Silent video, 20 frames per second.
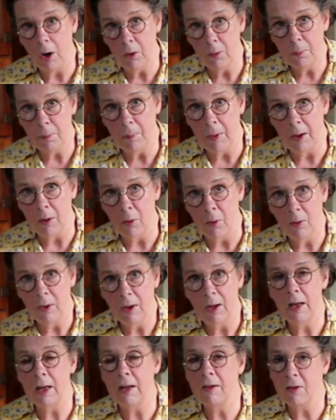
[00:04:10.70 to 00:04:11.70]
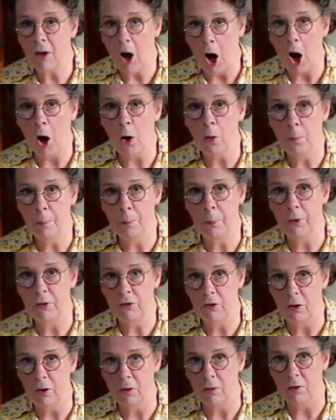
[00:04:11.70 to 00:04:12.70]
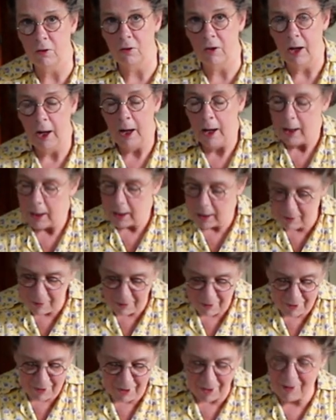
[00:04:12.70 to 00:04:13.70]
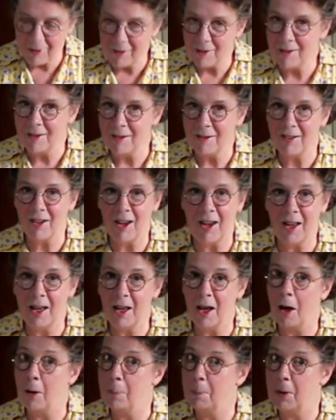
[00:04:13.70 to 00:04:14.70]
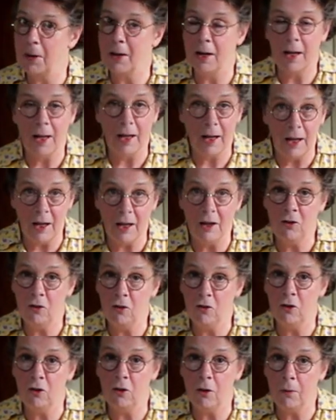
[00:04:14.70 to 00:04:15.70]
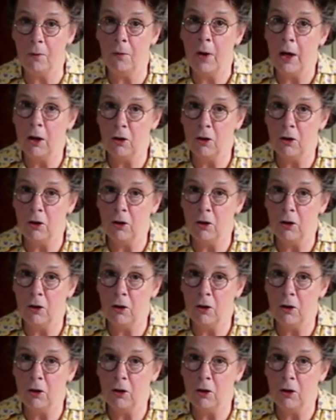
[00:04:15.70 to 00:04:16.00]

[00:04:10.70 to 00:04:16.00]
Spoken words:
oatmeal is home produced. It doesn't take up an inch of